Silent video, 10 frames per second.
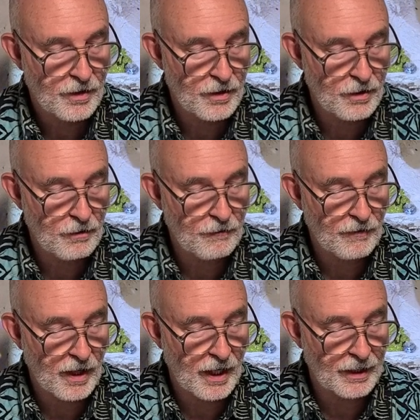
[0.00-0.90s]
The
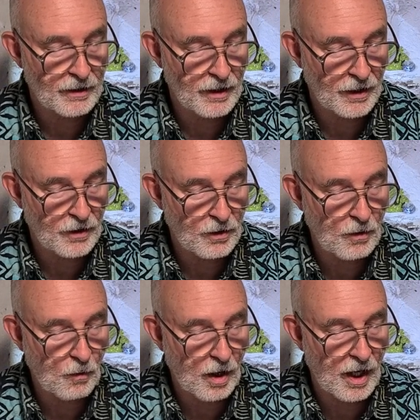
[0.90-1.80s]

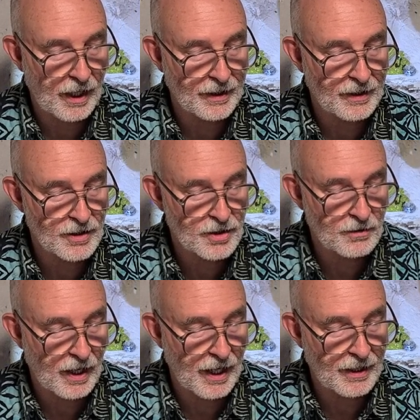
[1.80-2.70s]
new wine is
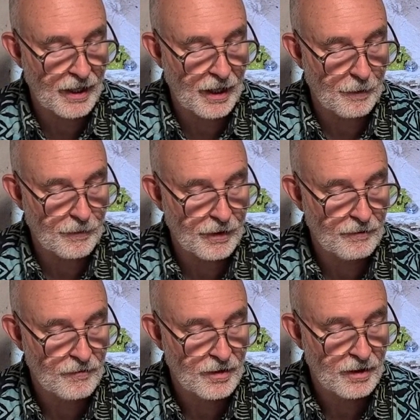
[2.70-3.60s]
dried up.
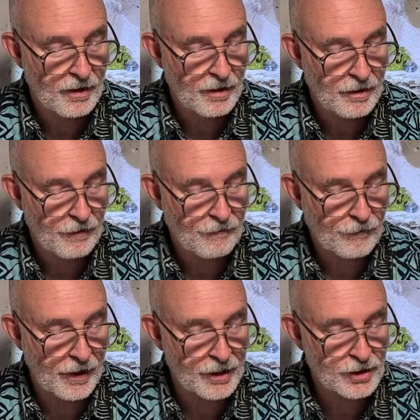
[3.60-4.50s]
The
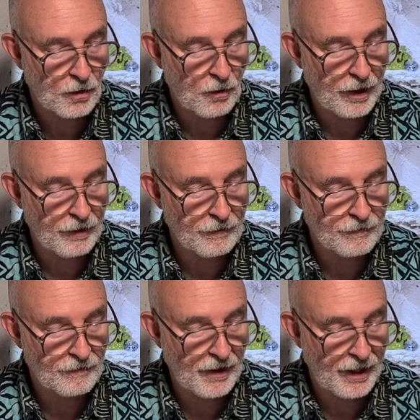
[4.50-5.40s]
fresh
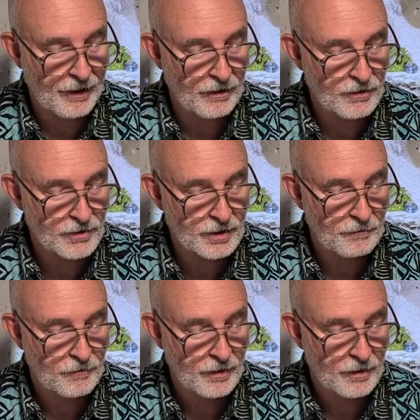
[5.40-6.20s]
oil fails.